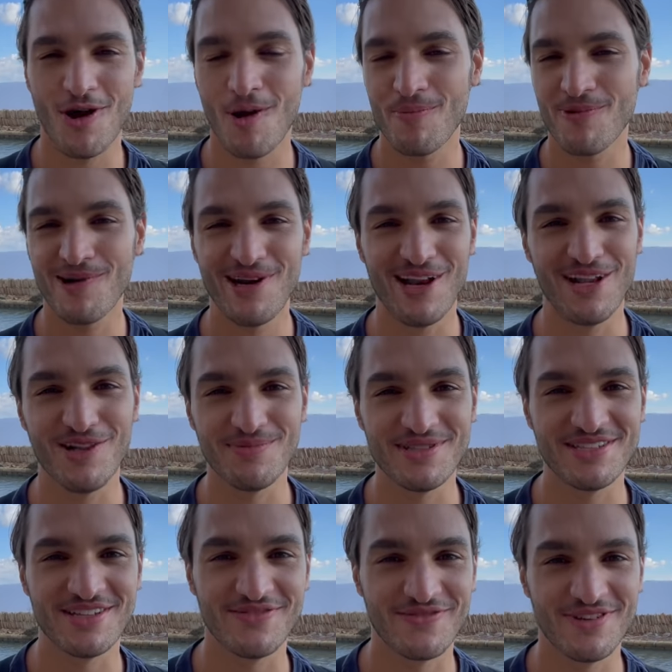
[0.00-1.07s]
operate a little bit
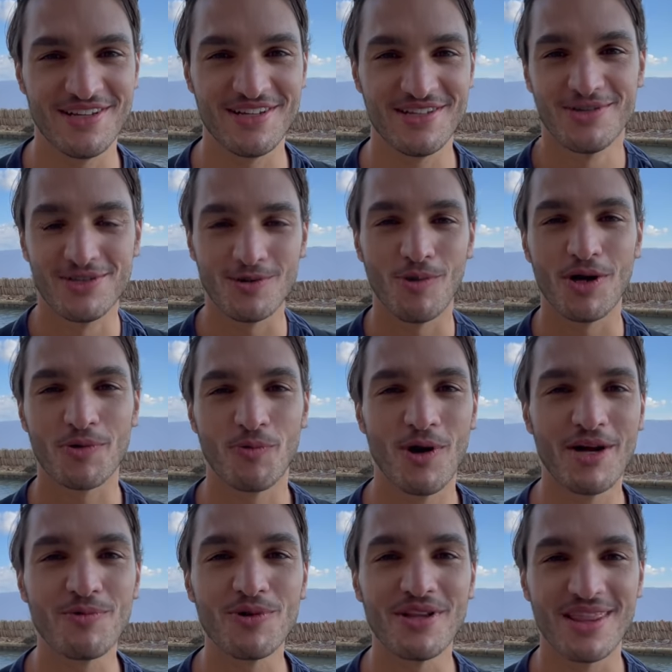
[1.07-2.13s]
differently to what
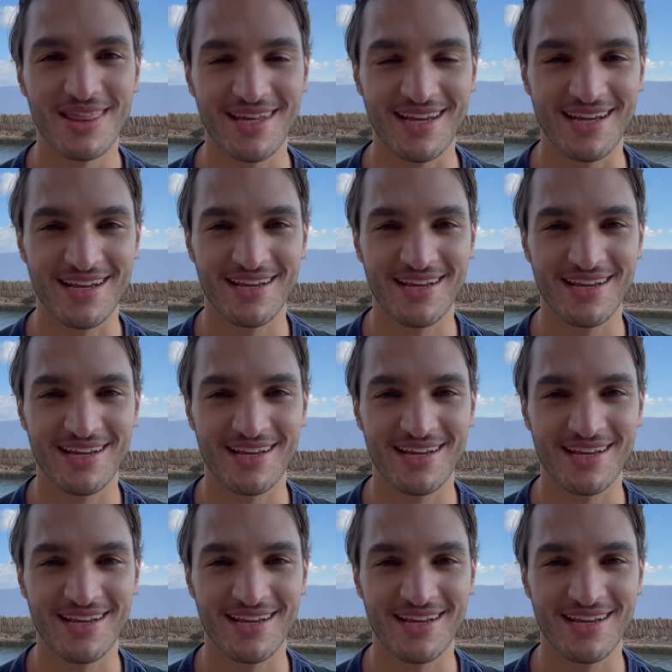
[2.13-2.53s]
one would think.